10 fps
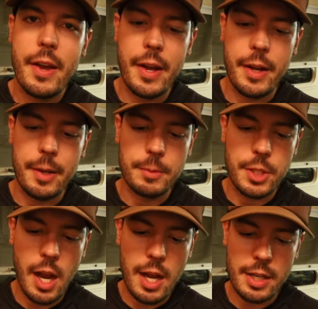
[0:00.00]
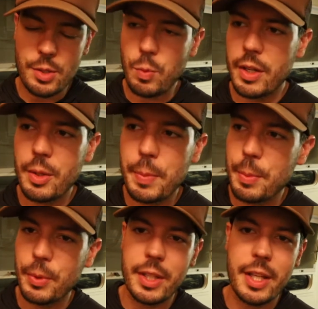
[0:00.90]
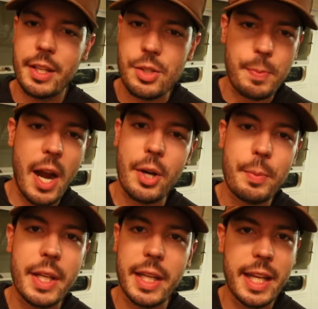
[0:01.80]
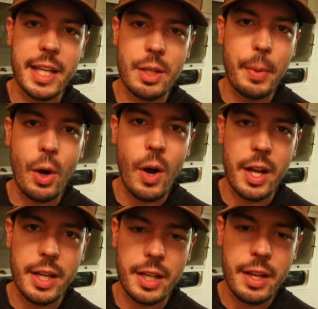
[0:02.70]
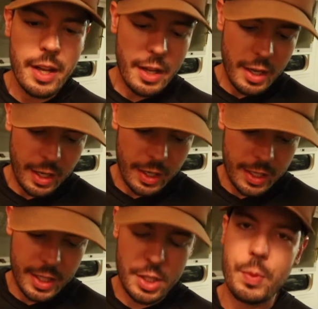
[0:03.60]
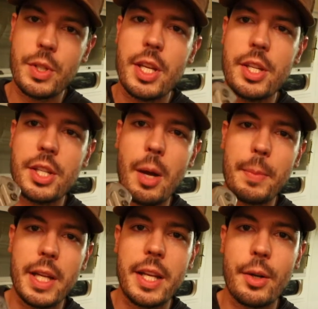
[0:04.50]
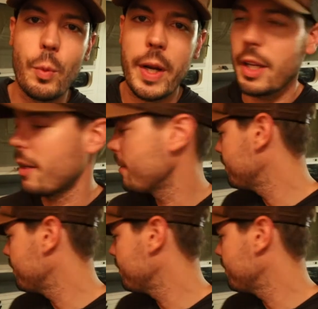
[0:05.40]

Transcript: Todd is one of the people that inspired me to get into bow hunting, and this was his company here, Wicked.